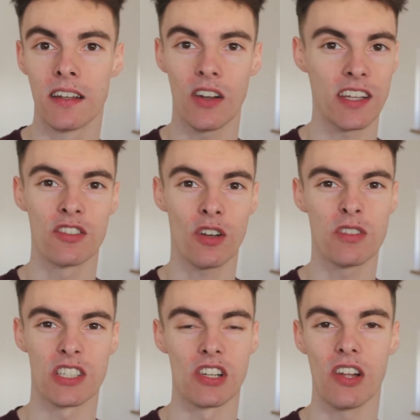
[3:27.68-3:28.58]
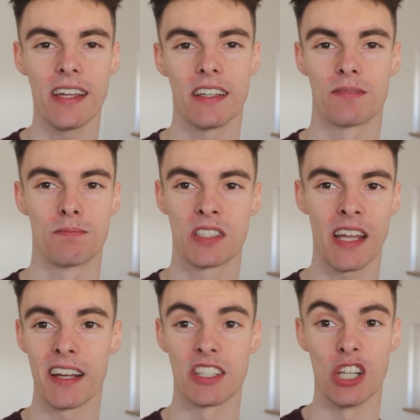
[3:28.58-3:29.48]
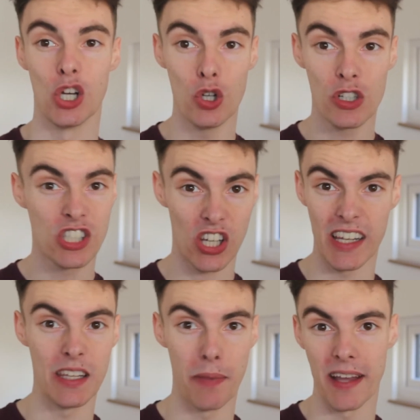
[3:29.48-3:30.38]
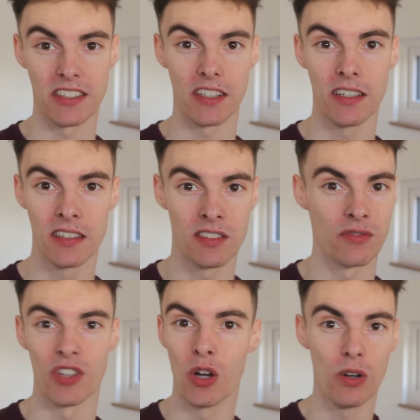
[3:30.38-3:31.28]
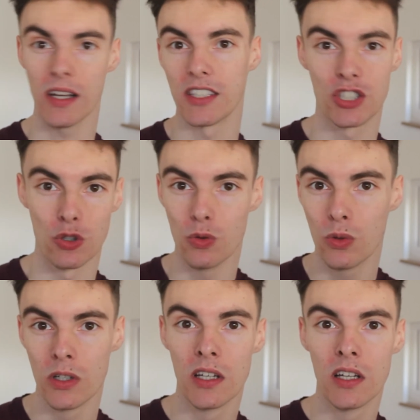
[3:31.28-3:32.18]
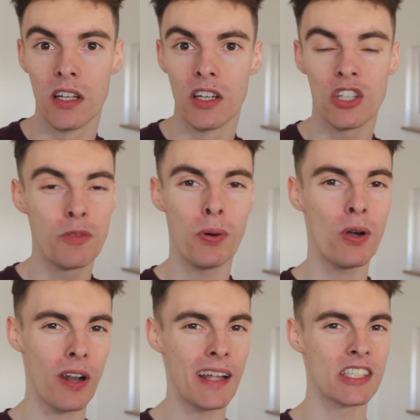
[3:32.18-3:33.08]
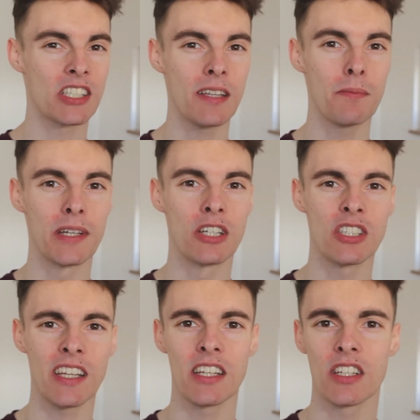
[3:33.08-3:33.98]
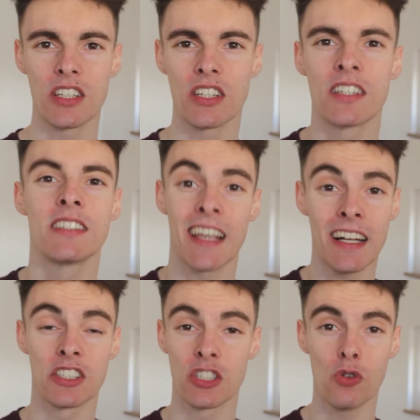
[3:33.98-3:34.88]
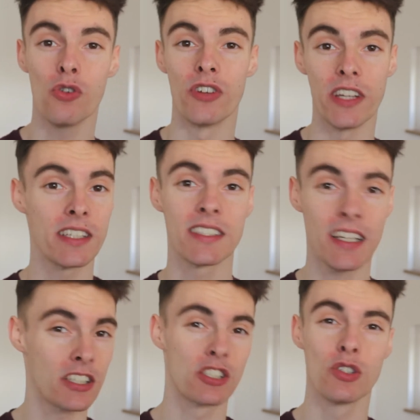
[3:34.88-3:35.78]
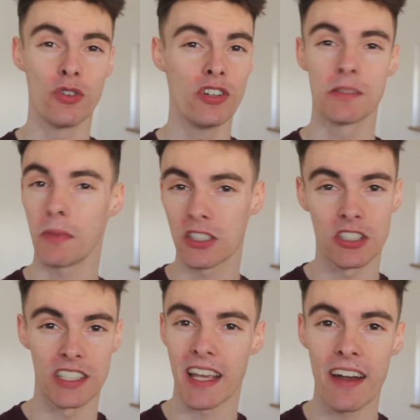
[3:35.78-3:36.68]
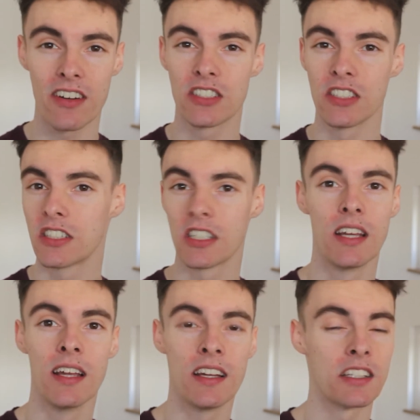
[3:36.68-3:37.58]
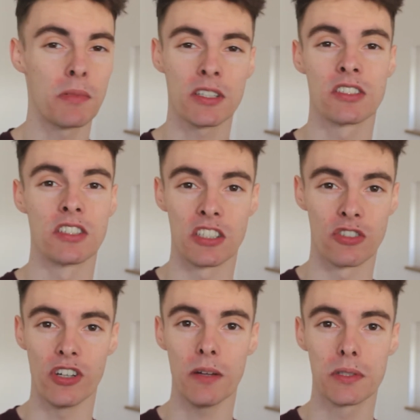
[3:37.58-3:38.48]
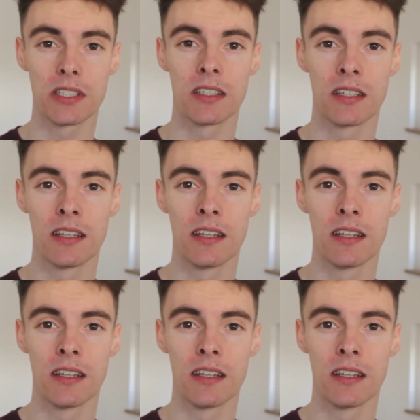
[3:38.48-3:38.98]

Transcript: Like, you don't just light a set because it looks slightly better, with no light at all. You put lights in because it can tell a story. It can tell a story as much as the characters, as much as the script.